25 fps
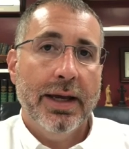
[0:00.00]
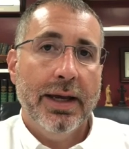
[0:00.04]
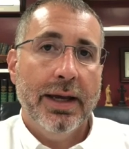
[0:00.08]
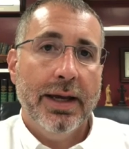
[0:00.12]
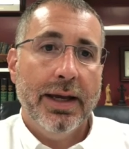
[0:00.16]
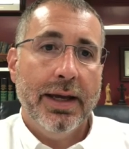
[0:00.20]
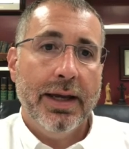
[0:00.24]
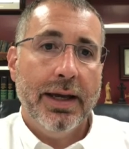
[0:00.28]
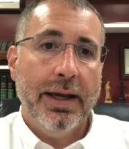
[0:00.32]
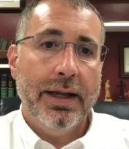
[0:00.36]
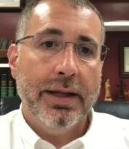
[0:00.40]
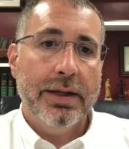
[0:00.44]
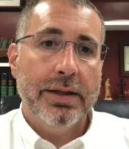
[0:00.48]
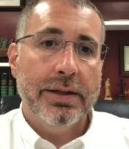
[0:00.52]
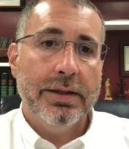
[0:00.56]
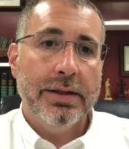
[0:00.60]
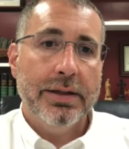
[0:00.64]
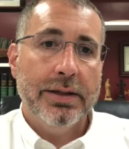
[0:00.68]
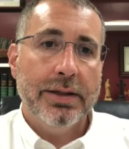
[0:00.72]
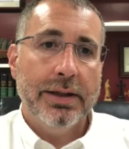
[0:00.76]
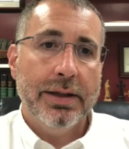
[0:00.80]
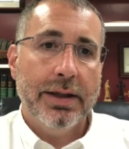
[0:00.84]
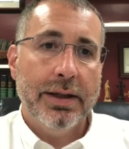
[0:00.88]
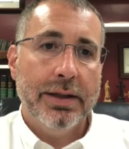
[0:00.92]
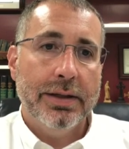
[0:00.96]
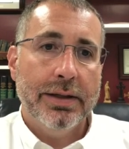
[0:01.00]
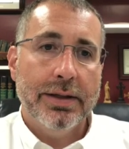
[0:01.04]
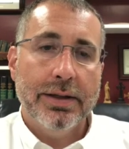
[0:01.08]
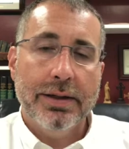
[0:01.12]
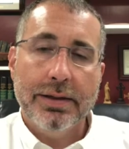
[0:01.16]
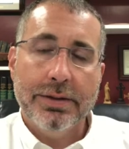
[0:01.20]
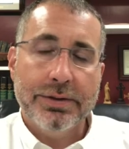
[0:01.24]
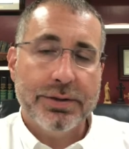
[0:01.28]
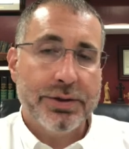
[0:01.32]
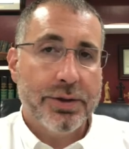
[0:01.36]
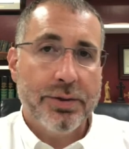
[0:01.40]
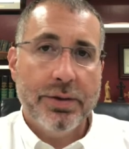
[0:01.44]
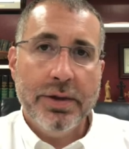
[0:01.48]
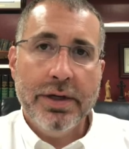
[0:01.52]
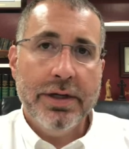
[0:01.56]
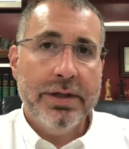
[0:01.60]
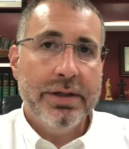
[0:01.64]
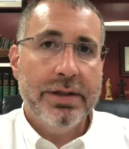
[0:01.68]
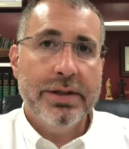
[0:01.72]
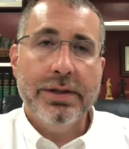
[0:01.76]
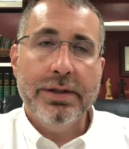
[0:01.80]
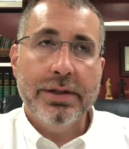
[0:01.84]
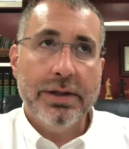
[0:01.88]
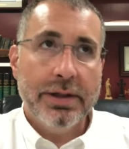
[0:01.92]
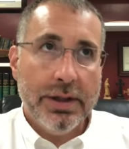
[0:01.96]
And so
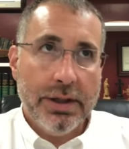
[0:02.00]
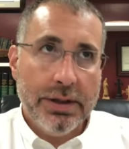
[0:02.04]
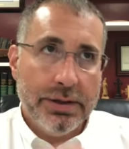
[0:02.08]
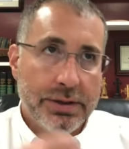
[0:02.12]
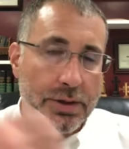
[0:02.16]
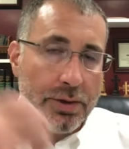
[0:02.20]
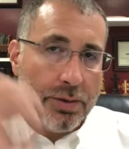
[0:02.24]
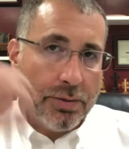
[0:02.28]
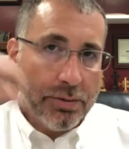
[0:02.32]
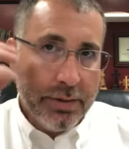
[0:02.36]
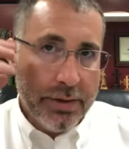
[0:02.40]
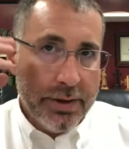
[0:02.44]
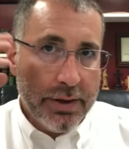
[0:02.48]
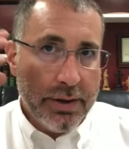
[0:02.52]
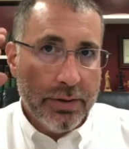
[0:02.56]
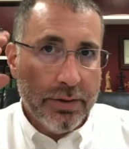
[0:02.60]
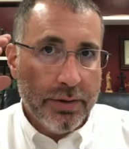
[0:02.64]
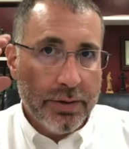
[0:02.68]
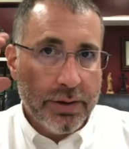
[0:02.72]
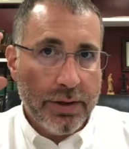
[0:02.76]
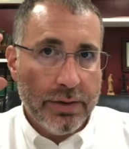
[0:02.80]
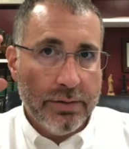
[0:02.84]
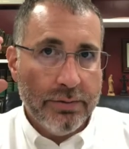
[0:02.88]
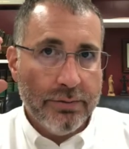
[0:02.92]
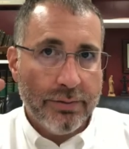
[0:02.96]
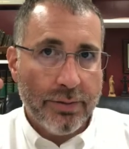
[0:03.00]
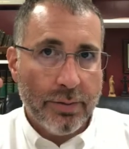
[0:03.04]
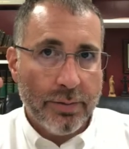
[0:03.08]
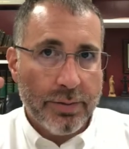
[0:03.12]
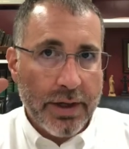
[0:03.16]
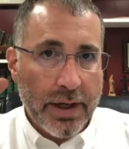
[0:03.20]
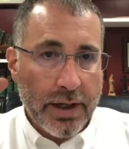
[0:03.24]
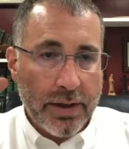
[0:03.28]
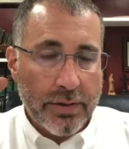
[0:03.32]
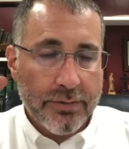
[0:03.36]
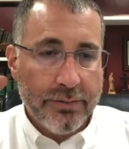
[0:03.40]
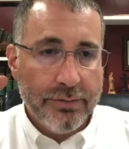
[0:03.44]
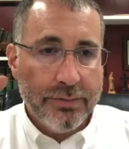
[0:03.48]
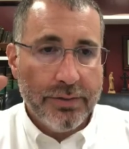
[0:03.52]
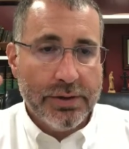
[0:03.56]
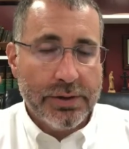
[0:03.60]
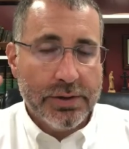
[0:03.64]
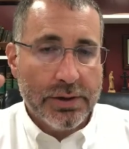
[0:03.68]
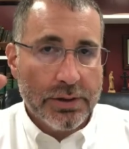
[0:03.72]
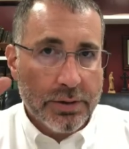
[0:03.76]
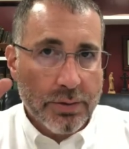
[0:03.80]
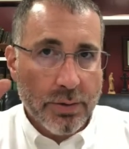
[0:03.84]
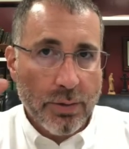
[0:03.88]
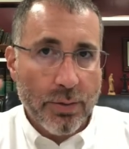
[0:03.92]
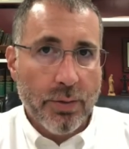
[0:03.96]
he's only looking from that
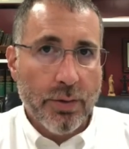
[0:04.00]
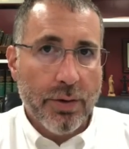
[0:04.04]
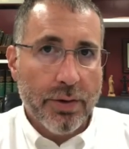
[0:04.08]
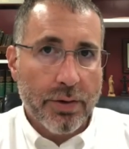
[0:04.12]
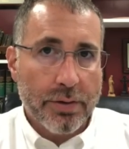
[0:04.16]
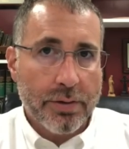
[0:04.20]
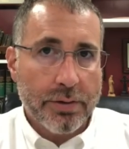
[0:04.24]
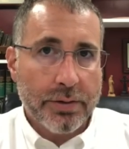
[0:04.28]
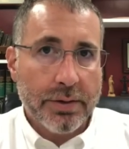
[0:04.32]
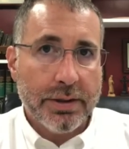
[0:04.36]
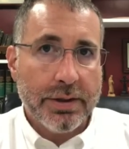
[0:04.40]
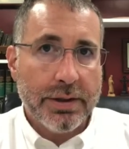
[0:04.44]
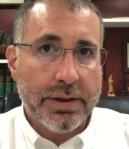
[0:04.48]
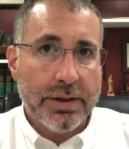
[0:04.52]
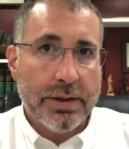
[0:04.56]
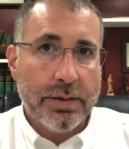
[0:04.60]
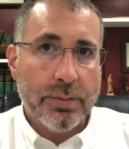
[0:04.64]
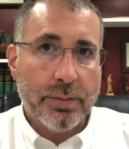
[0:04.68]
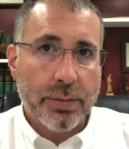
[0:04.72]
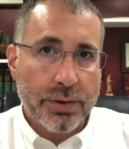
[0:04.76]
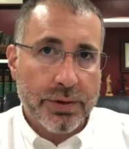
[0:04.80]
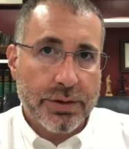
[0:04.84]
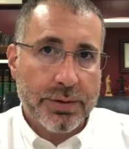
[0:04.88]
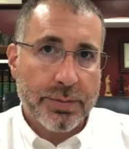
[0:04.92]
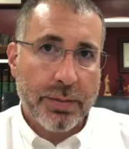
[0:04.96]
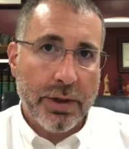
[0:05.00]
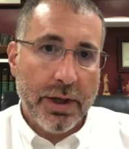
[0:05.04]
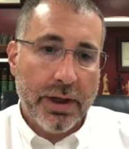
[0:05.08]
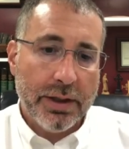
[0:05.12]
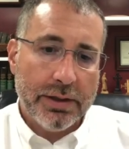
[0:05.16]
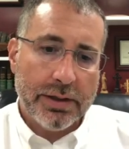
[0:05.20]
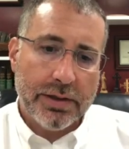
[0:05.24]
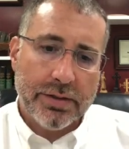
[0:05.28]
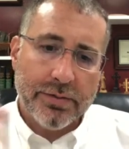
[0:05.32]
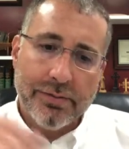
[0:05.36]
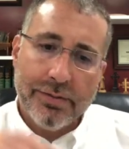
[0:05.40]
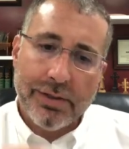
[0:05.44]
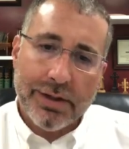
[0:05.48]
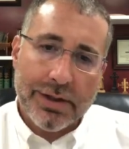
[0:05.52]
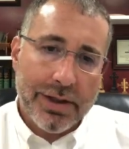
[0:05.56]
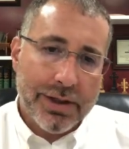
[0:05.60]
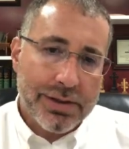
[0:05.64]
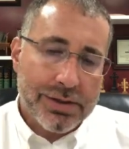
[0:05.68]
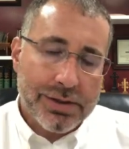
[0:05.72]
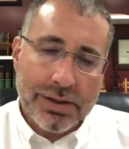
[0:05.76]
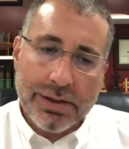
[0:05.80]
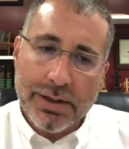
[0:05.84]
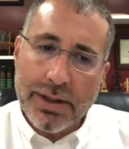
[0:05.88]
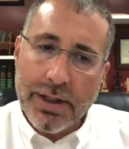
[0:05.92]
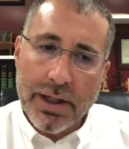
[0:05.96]
physical worldly perspective. He
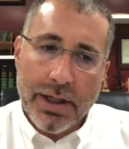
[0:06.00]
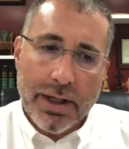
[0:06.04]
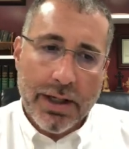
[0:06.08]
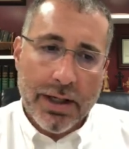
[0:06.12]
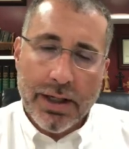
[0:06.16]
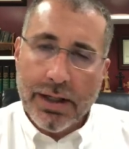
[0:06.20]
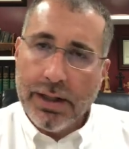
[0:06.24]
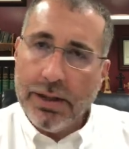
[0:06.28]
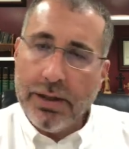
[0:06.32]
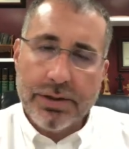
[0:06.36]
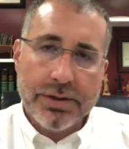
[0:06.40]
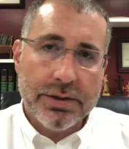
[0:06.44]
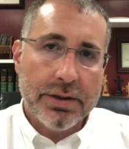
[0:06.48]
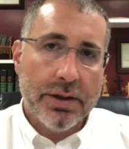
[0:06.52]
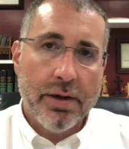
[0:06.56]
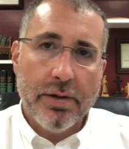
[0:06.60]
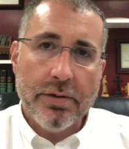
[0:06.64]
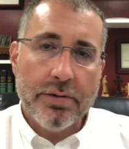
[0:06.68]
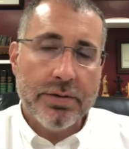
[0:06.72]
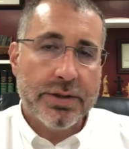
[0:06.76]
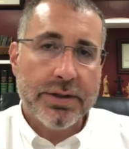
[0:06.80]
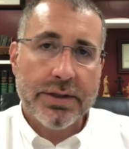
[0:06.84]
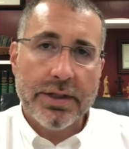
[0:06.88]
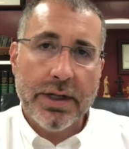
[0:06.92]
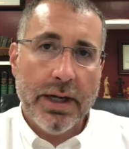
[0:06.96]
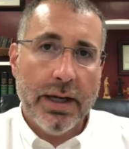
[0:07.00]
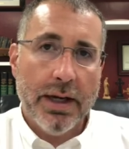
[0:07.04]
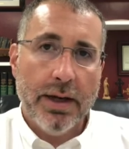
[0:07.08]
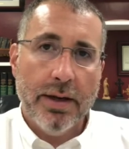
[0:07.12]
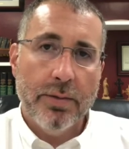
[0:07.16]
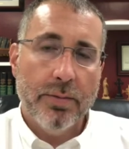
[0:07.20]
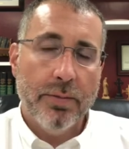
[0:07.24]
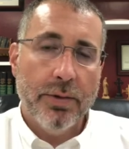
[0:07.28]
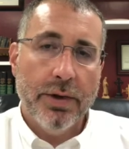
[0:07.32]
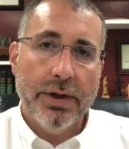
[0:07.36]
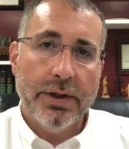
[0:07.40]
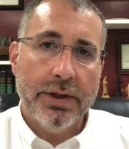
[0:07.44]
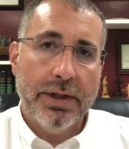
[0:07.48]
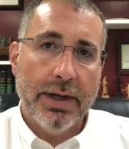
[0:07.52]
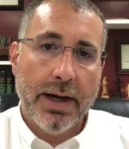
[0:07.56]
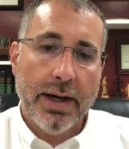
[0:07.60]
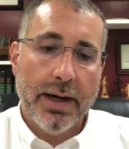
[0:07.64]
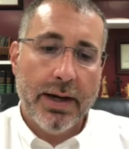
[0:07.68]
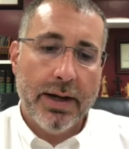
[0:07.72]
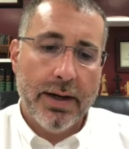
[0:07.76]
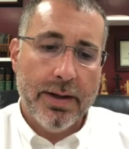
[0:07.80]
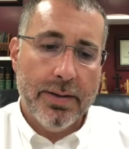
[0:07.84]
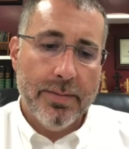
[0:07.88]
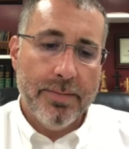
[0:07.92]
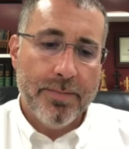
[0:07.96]
doesn't understand what
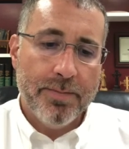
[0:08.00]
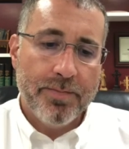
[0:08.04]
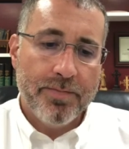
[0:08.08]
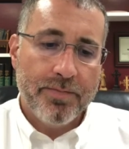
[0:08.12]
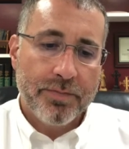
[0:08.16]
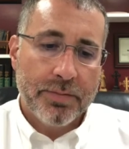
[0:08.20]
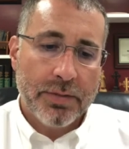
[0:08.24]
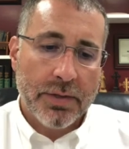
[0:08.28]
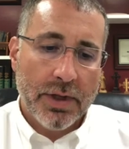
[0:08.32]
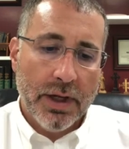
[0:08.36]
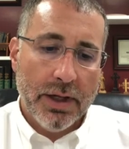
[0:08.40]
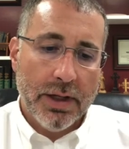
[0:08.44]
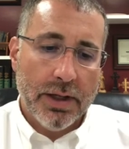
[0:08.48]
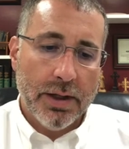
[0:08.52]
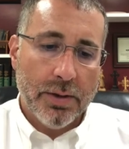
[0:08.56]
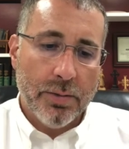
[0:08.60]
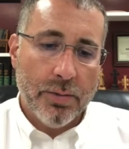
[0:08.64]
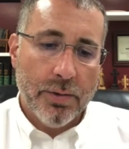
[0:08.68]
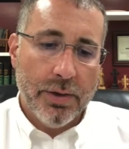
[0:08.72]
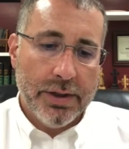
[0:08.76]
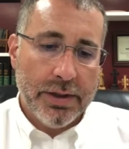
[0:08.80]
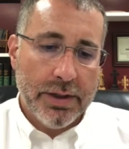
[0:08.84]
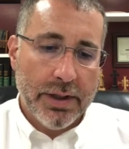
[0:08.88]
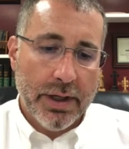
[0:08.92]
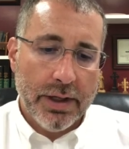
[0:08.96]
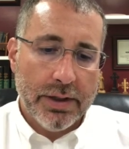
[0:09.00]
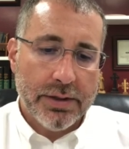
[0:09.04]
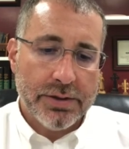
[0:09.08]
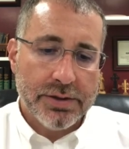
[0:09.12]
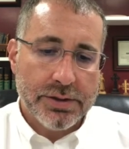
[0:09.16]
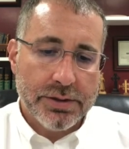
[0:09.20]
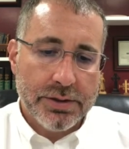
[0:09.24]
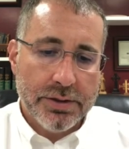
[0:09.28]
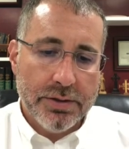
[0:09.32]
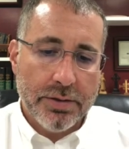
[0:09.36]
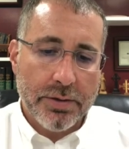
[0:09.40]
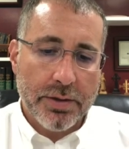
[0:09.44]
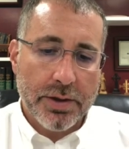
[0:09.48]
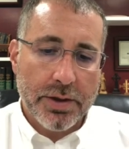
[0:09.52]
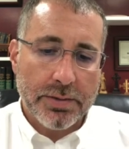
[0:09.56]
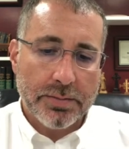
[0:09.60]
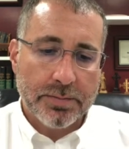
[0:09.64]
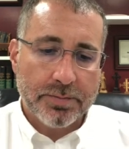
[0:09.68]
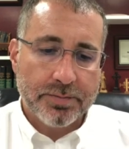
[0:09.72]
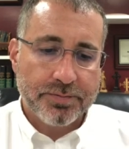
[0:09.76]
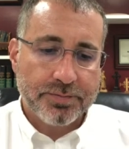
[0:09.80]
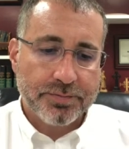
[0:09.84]
God is doing.